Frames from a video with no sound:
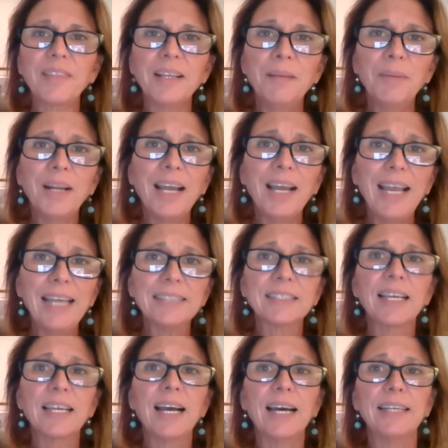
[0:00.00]
But I
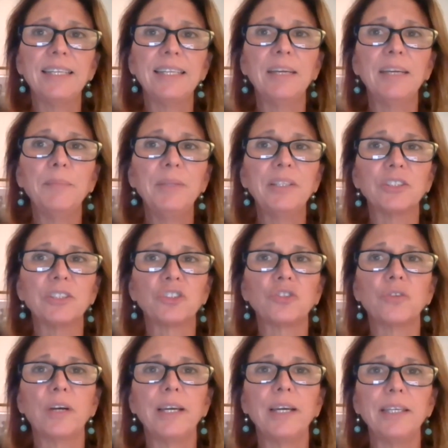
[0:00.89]
ask God to give me the
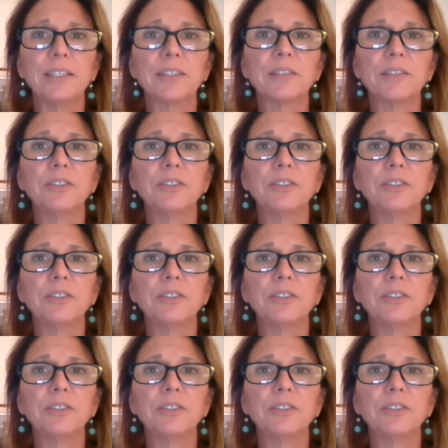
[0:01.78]
strength